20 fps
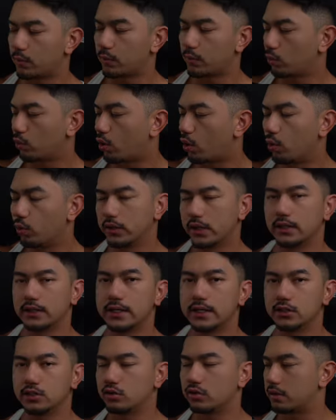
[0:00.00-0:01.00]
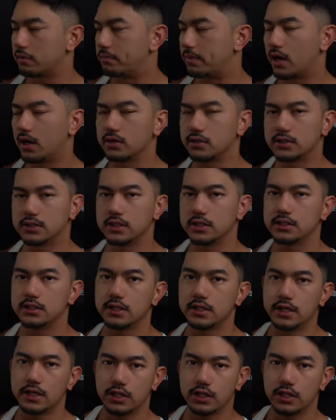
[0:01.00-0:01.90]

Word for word: That will only lead to imbalances,